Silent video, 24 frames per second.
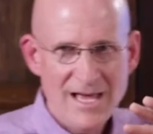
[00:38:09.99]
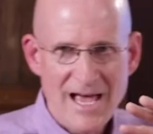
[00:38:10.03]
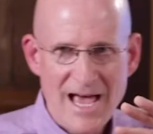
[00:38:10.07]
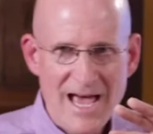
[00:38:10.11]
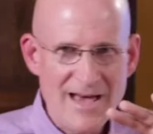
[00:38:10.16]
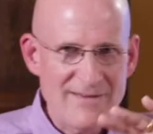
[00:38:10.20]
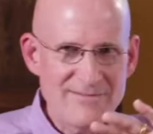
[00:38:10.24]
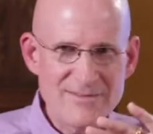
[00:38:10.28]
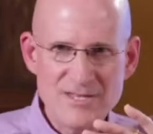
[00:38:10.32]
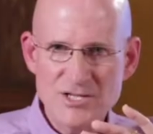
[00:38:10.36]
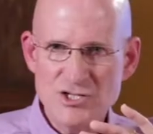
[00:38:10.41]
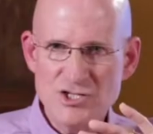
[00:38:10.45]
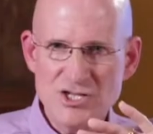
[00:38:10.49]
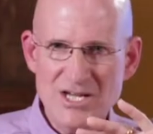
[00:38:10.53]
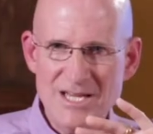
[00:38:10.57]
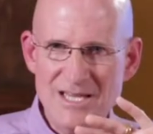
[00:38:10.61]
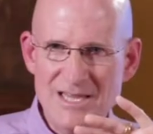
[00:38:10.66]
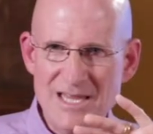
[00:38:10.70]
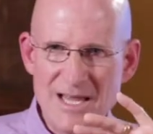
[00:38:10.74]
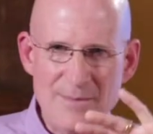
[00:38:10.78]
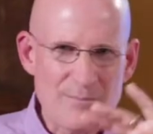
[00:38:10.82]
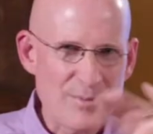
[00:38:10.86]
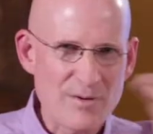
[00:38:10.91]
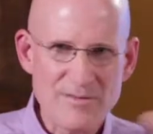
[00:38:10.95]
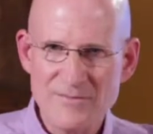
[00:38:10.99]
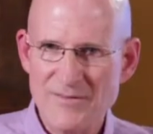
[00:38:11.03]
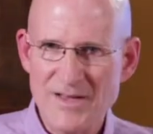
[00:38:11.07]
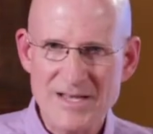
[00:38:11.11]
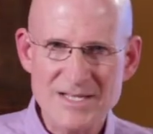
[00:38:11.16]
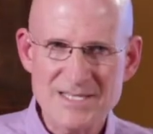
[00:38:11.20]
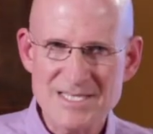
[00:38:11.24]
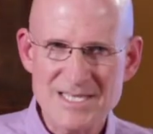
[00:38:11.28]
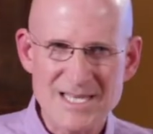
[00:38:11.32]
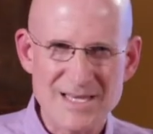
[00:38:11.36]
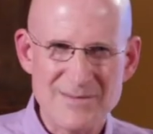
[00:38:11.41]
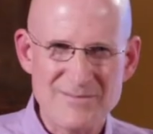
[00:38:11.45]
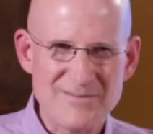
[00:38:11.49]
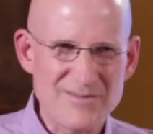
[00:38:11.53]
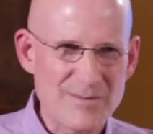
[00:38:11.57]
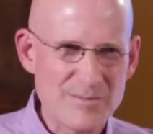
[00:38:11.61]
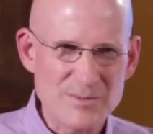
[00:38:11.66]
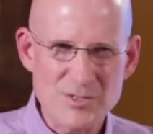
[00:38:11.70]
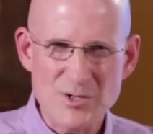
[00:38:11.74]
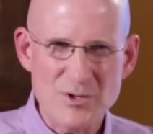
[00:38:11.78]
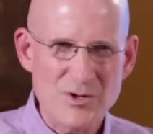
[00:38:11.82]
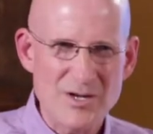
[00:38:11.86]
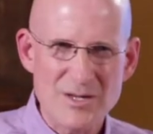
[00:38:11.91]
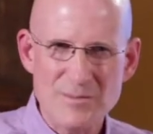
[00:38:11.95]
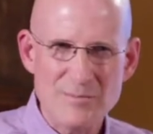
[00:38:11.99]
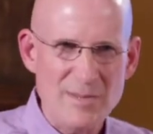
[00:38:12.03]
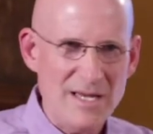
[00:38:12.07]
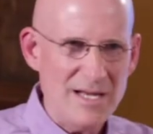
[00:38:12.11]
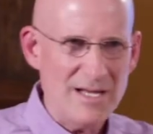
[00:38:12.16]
have the gene that prevents them from turning